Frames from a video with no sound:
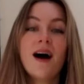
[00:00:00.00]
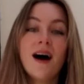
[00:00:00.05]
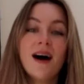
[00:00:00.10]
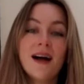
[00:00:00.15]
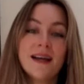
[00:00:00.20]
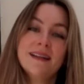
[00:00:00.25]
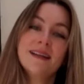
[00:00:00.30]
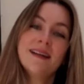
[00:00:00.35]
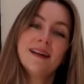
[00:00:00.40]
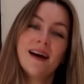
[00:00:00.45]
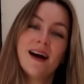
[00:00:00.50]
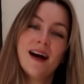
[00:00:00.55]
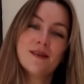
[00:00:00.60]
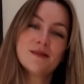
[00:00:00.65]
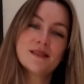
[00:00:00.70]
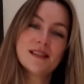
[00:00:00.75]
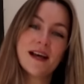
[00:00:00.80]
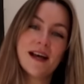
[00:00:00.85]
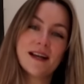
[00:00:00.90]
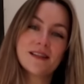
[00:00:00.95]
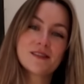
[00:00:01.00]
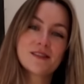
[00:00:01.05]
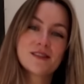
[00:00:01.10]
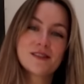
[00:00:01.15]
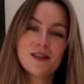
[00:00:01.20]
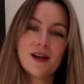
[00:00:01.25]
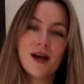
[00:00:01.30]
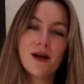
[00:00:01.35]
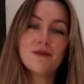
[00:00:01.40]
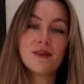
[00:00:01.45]
Hi, I'm
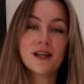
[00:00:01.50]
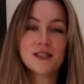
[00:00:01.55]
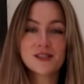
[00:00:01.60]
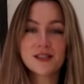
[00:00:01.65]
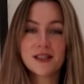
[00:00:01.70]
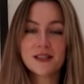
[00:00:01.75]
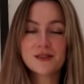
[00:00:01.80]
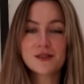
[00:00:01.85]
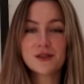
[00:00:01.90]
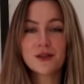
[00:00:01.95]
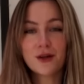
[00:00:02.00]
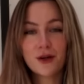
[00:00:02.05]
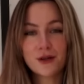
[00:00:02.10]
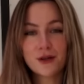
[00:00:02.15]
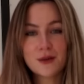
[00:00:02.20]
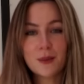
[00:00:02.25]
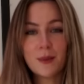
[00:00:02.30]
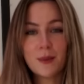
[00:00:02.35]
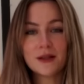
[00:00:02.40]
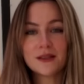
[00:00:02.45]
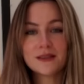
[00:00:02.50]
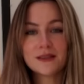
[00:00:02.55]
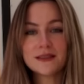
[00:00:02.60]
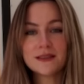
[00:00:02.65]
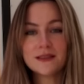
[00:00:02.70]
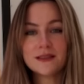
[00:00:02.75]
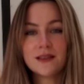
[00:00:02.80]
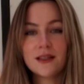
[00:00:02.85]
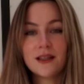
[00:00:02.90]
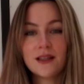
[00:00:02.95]
Tash. I'm fashion editor at
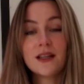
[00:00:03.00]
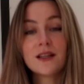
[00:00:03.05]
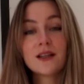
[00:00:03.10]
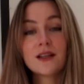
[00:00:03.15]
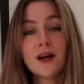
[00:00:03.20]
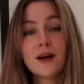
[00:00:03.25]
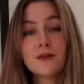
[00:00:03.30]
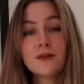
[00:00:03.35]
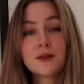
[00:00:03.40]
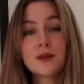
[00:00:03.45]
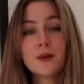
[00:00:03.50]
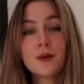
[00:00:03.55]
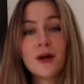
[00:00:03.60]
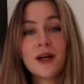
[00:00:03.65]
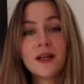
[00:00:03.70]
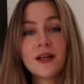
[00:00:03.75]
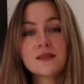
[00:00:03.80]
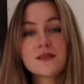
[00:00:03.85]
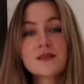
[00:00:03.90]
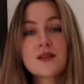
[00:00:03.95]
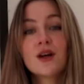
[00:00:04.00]
Cosmopolitan, and I look after the brand's